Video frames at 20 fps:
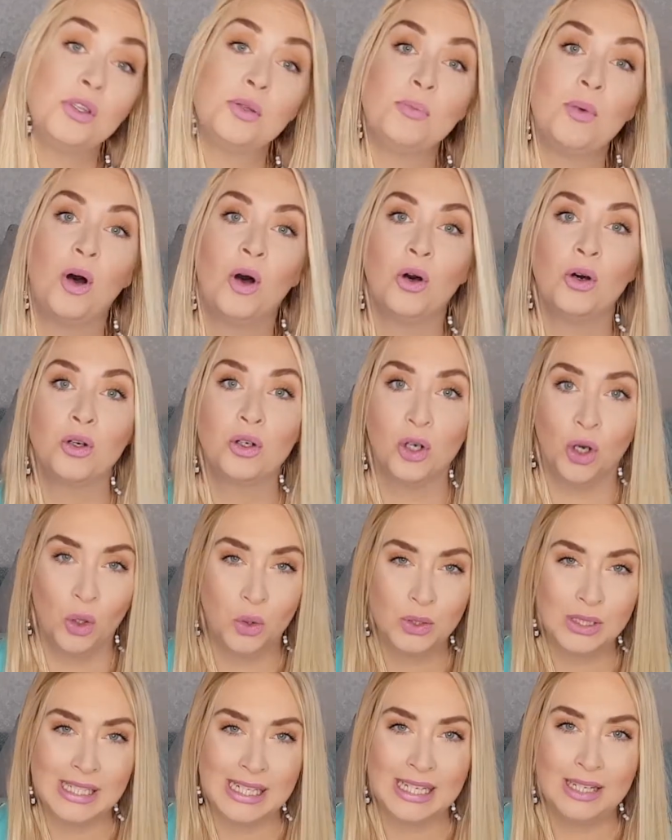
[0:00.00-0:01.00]
more
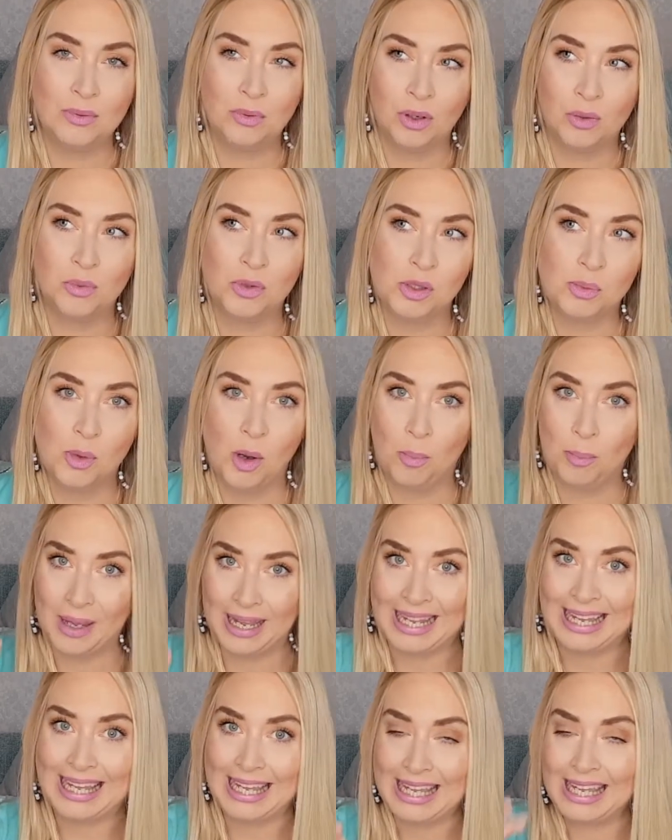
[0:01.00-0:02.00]
goldy, one was more
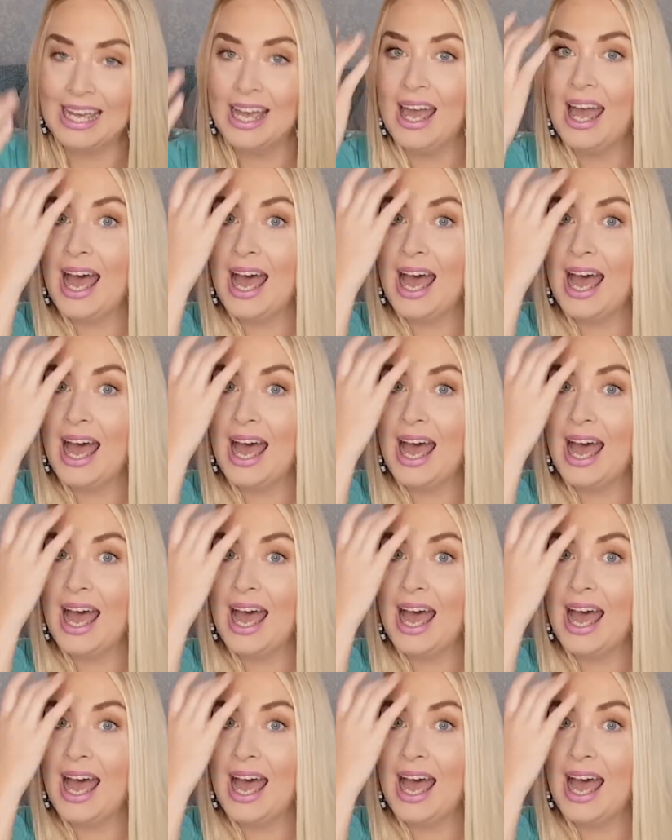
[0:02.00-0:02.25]
pinky.